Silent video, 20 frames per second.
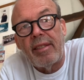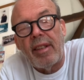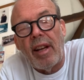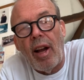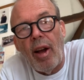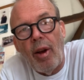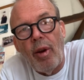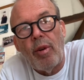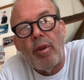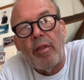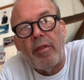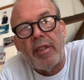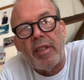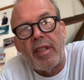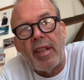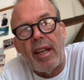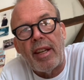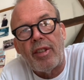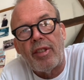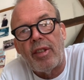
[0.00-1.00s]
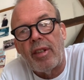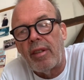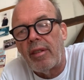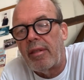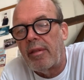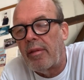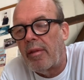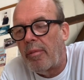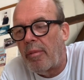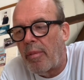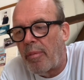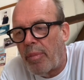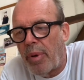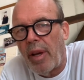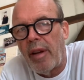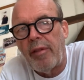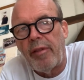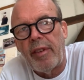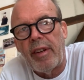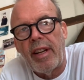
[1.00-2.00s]
the whole of a section
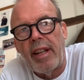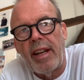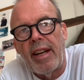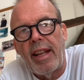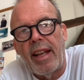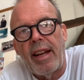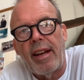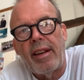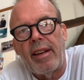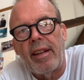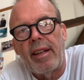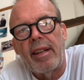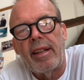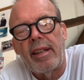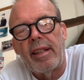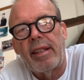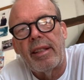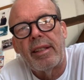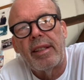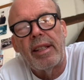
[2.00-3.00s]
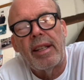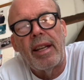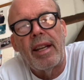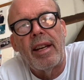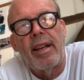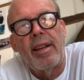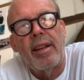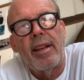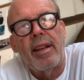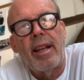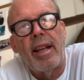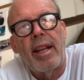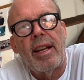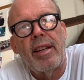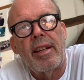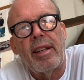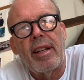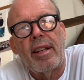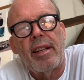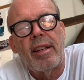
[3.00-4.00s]
perfectly lit in
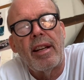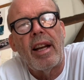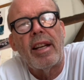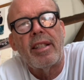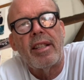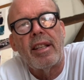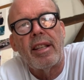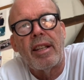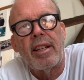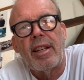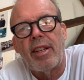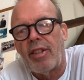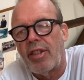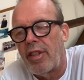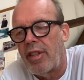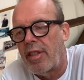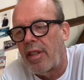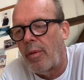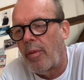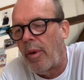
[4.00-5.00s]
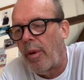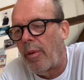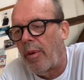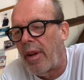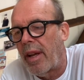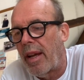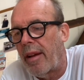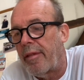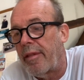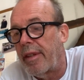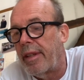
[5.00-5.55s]
the lighting conditions that we would have.